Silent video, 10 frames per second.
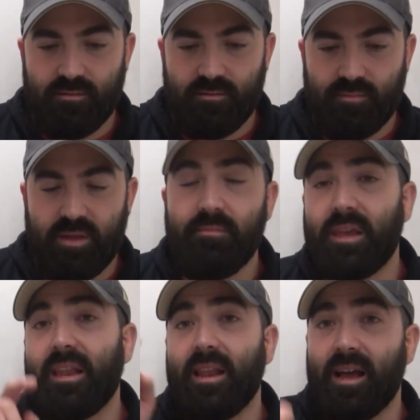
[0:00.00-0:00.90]
Play
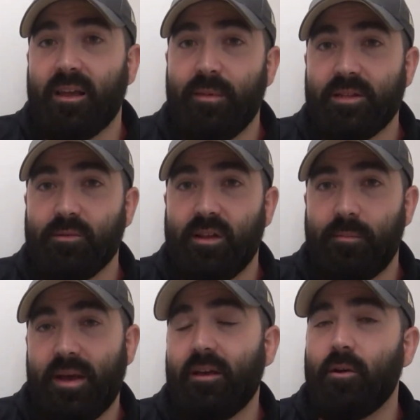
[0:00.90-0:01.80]
cannot commence without a
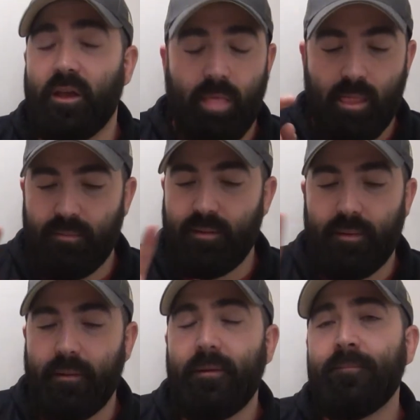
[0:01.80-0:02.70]
pass. Okay, blah,
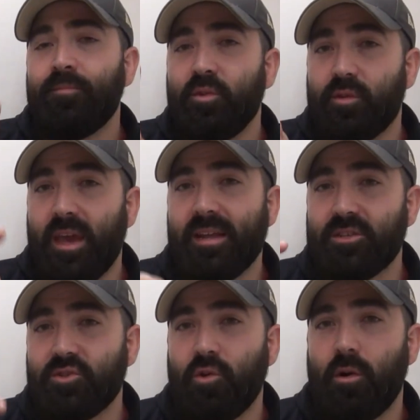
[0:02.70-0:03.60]
blah. You can't
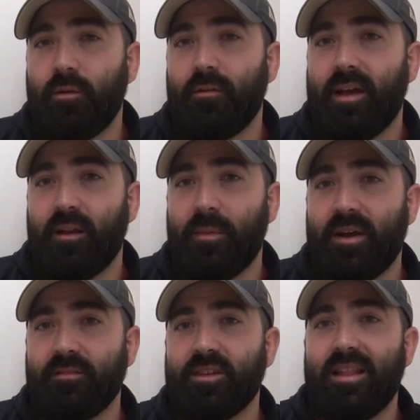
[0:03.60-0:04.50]
start out of
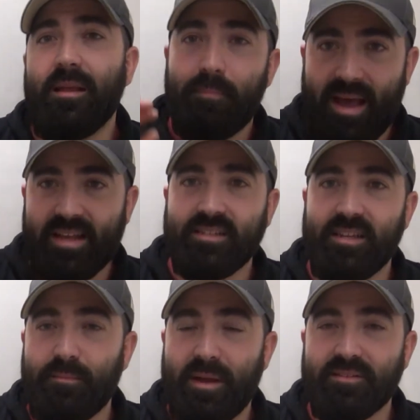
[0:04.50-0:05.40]
bounds and then pass it
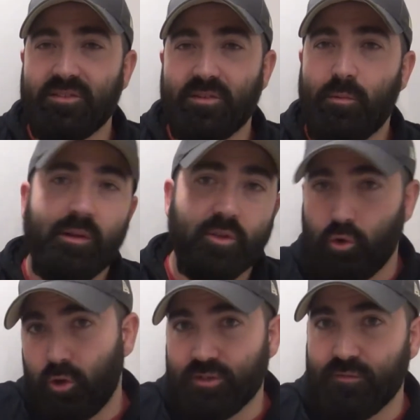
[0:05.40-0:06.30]
inbounds to someone else
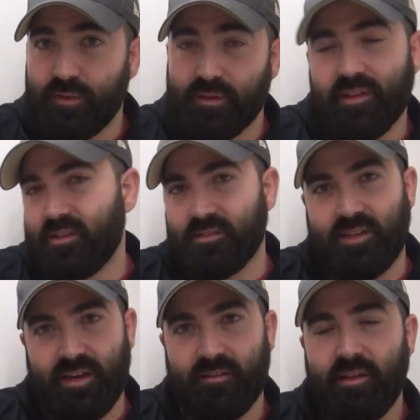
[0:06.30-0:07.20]
across the field. That doesn't
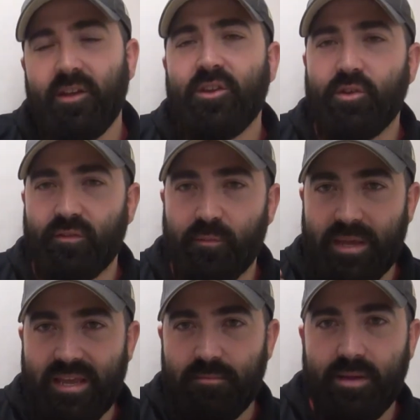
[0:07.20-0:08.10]
count. You have to
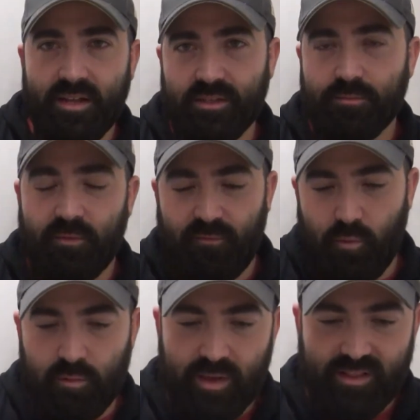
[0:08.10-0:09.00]
be inbounds
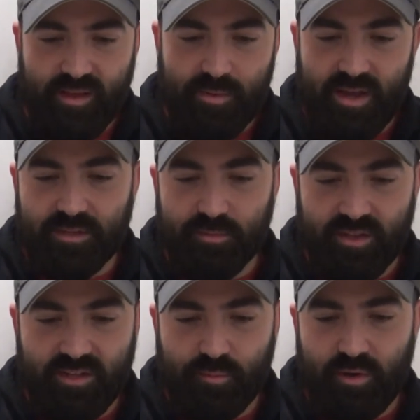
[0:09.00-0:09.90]
before you make that pass. But
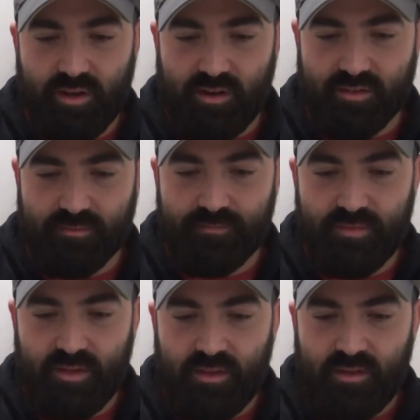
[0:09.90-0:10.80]
that's pretty awesome.
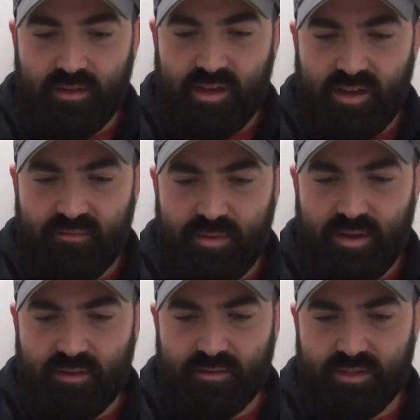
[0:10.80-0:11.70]
Out of
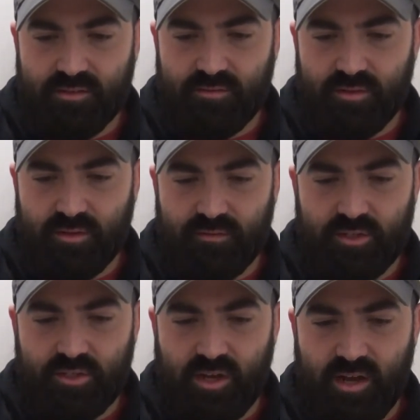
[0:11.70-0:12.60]
bounds as a result of a
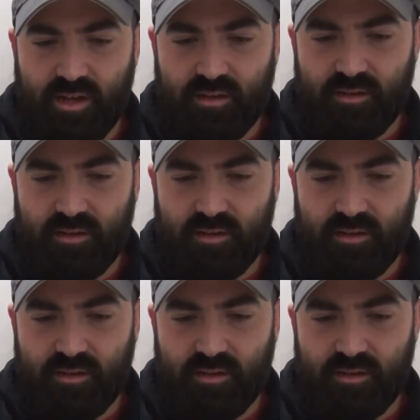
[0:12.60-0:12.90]
shot.